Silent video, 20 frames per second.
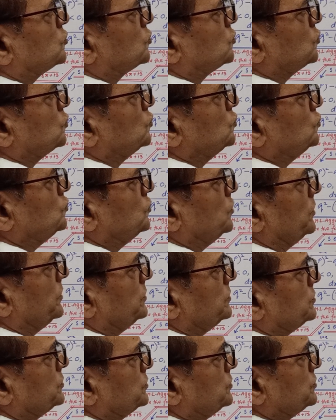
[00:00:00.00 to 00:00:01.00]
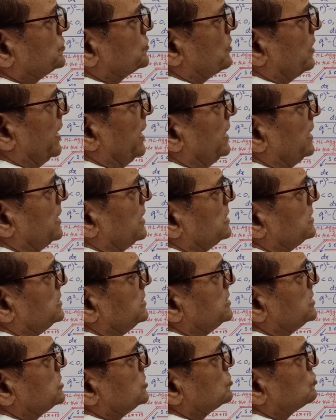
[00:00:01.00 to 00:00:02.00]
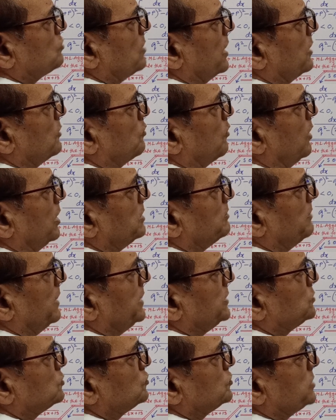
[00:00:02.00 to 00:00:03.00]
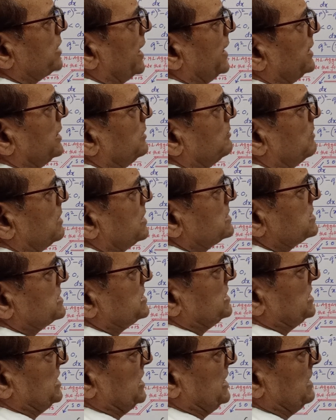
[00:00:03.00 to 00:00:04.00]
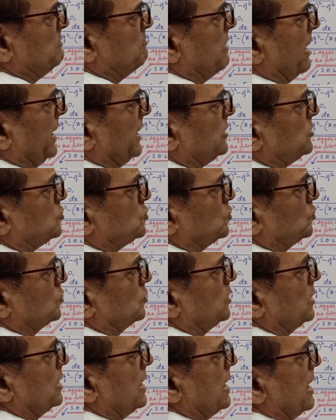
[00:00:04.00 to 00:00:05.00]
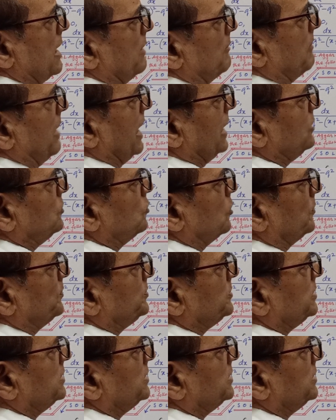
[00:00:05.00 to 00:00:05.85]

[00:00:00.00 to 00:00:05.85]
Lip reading: 2 square. This is why 1 by 2 tan inverse t by 2. Value of